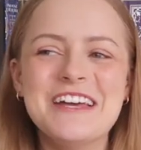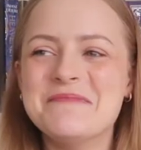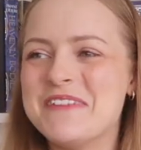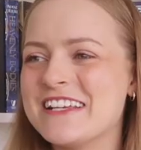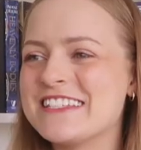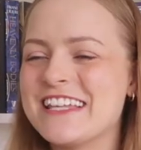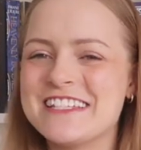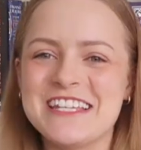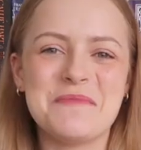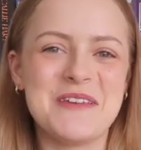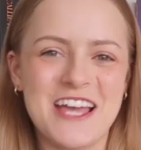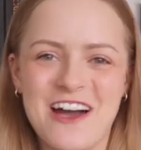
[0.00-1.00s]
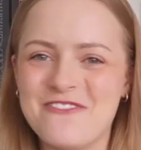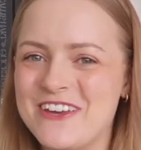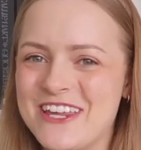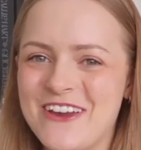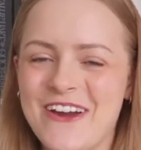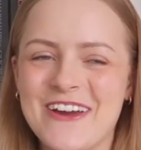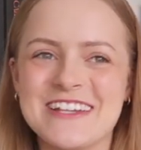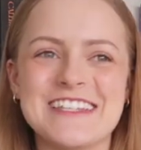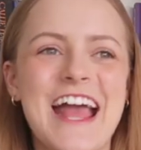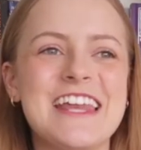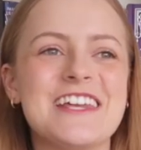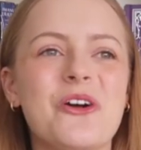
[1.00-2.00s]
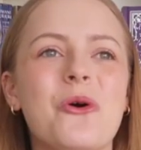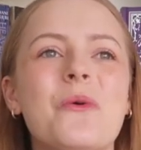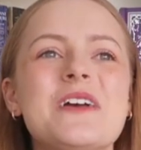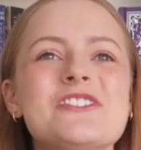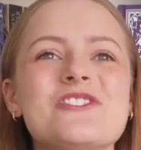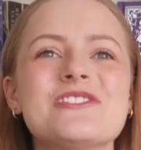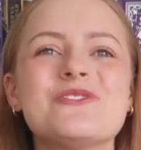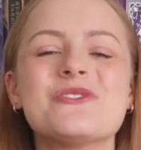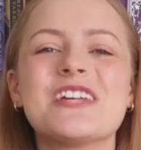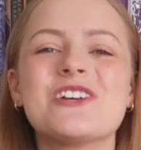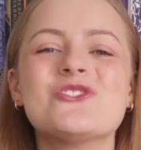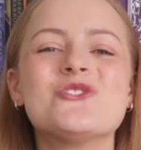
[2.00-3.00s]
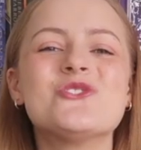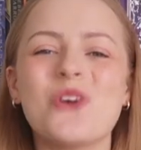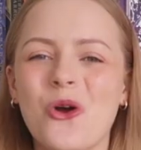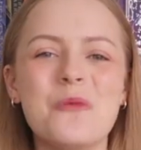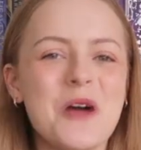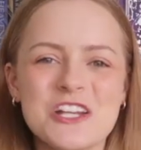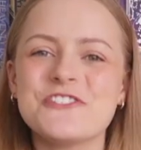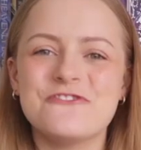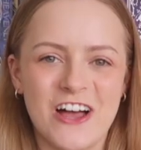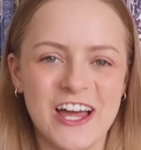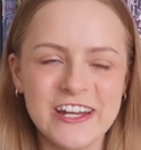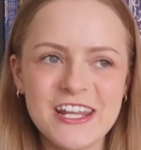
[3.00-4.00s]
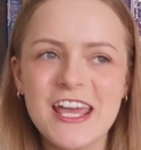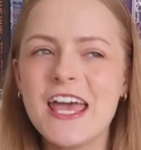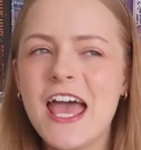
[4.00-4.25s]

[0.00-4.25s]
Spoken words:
fix their TBR videos, and it always just looks like so much fun.